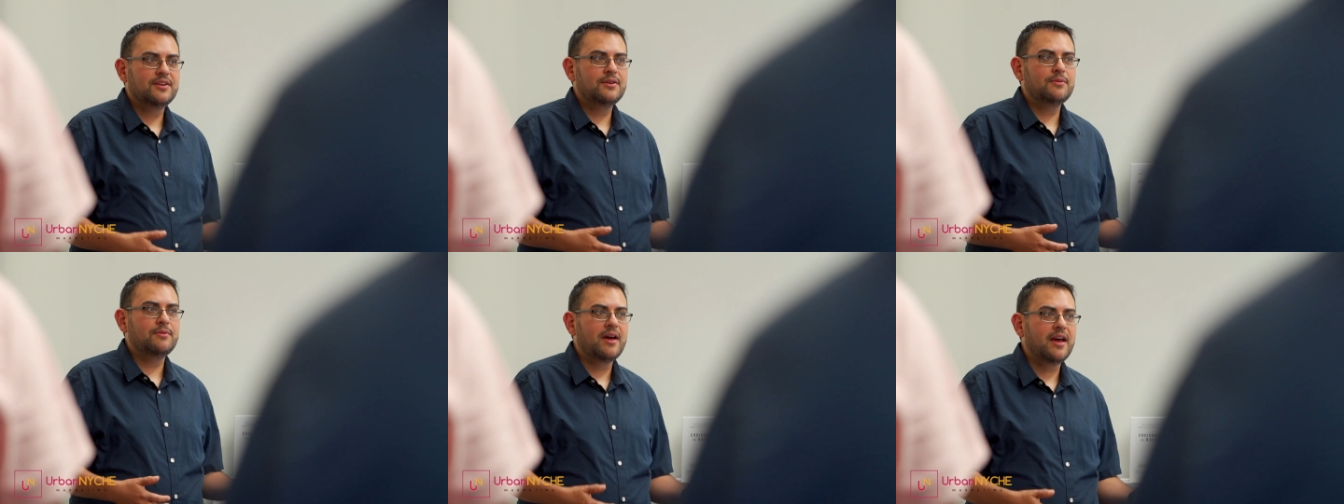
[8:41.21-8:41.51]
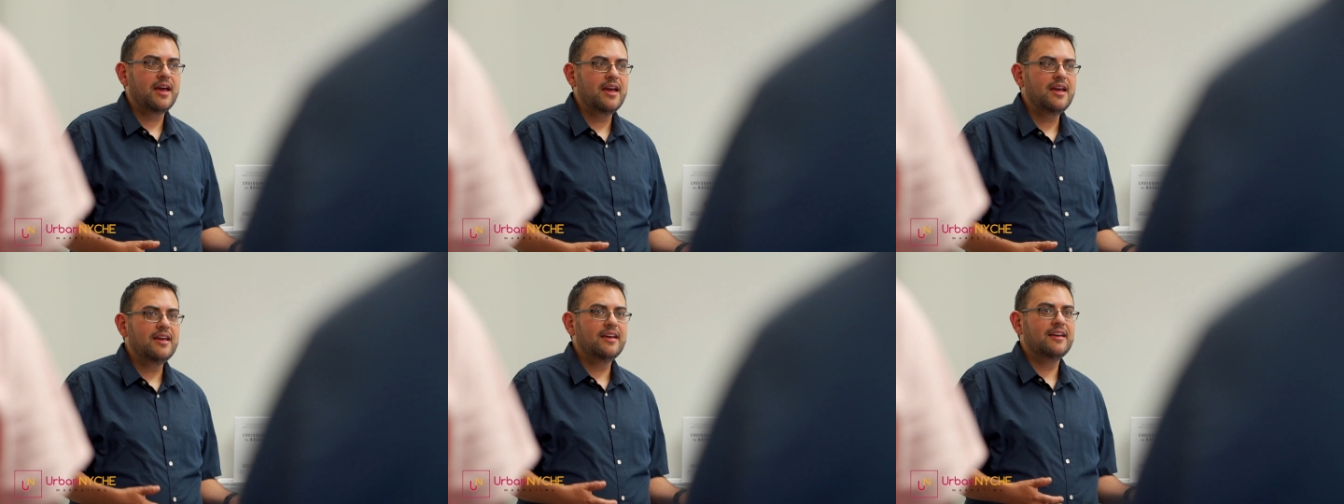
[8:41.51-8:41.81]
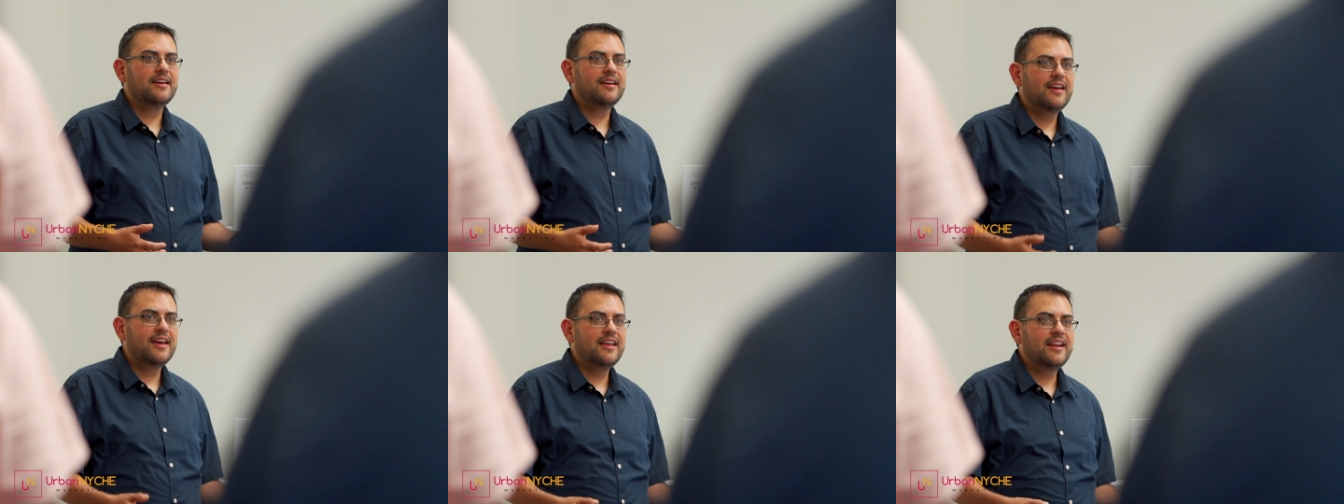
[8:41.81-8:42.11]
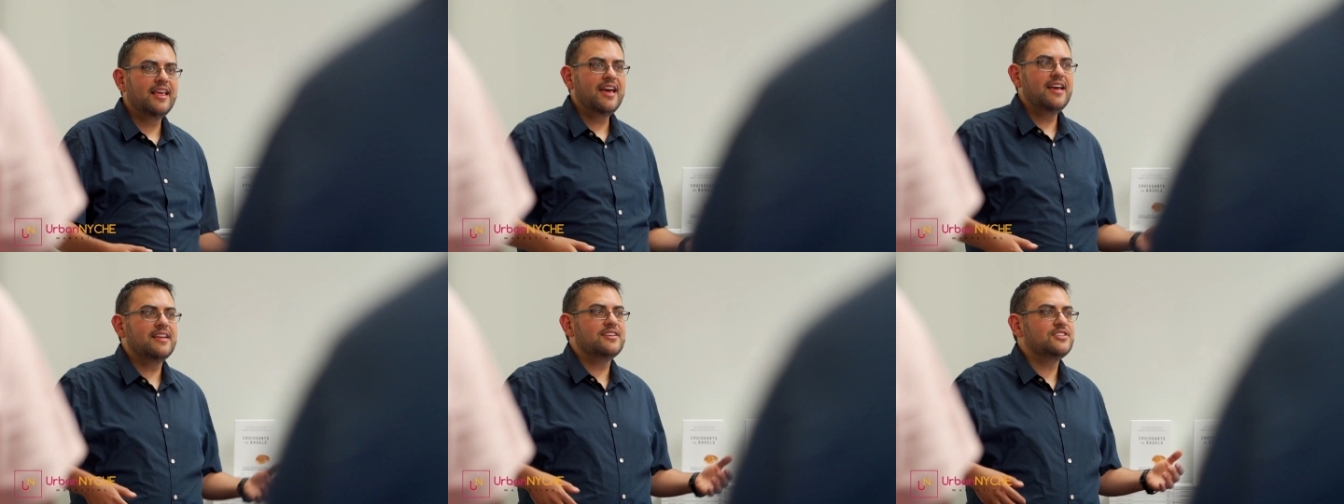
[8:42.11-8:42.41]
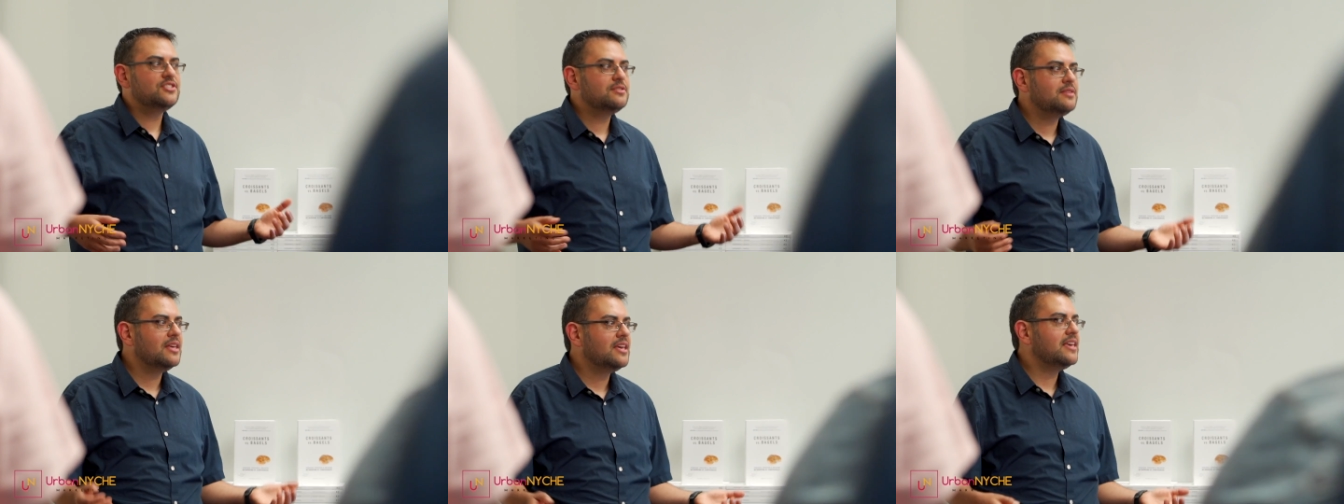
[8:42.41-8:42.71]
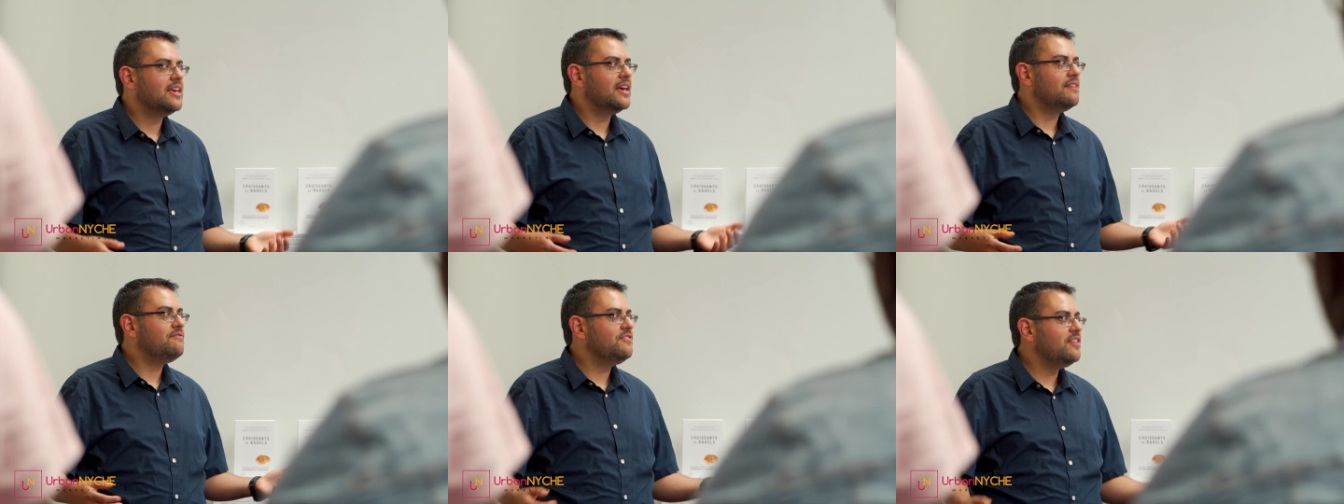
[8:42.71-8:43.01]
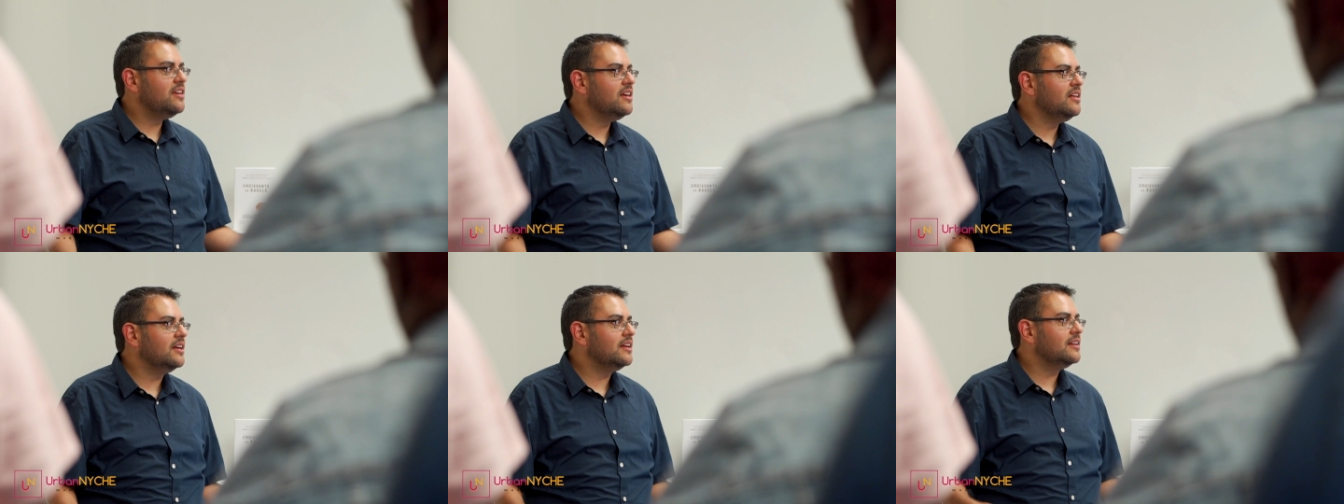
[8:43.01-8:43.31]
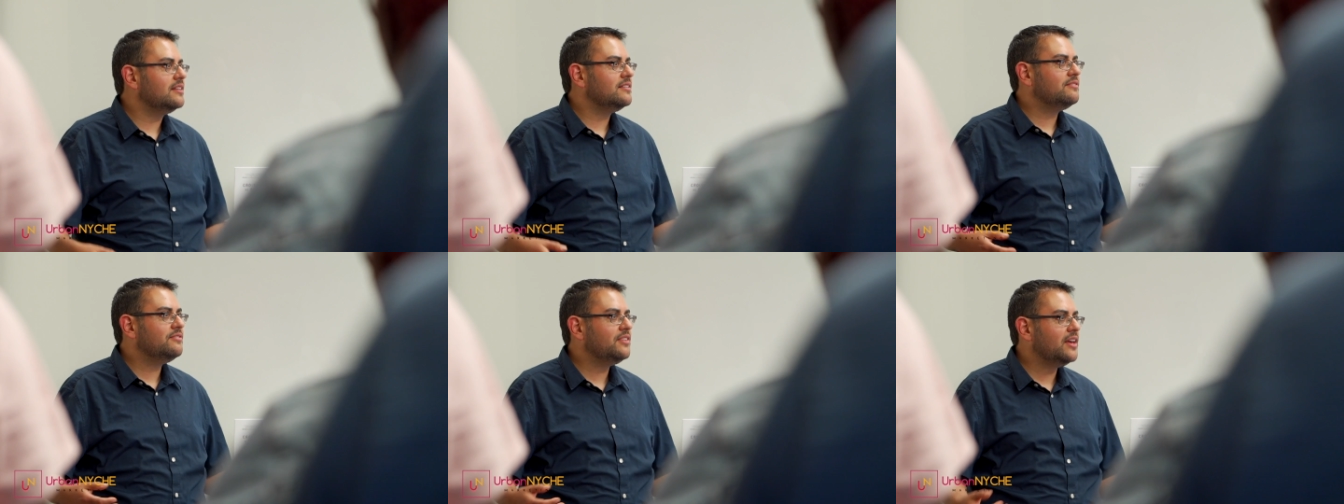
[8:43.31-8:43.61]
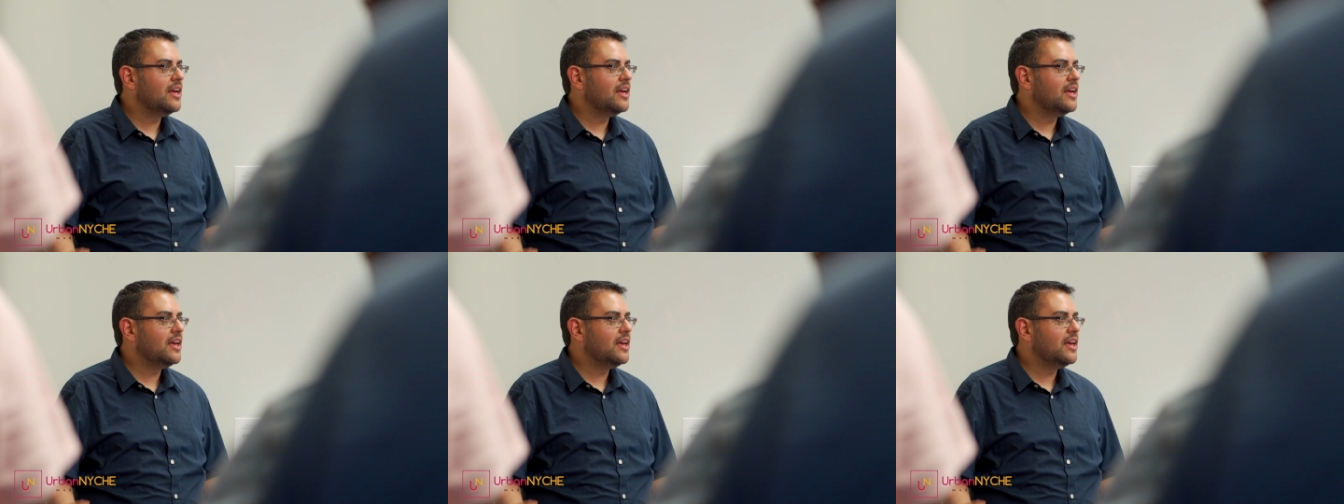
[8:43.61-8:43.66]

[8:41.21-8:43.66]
right? And yeah, just like get, feel it.